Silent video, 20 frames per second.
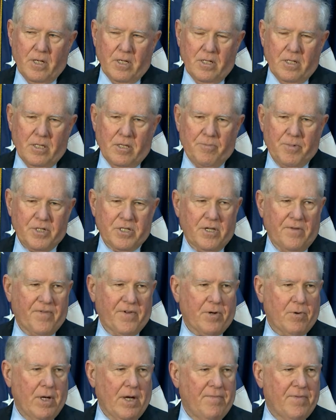In the
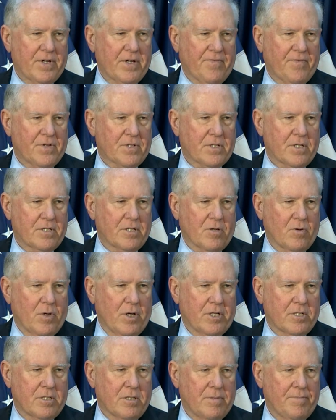Pacific, we have a different
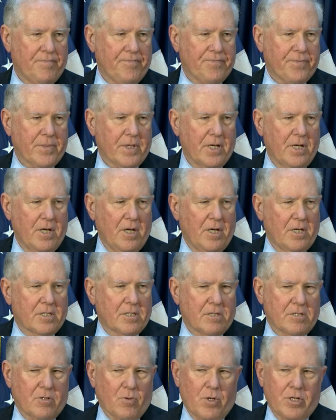situation. The
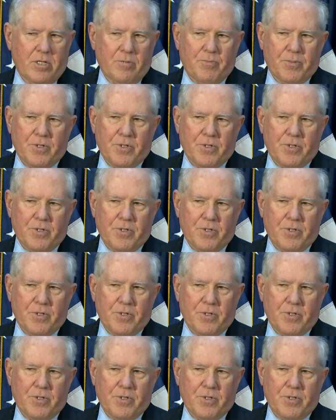situation in the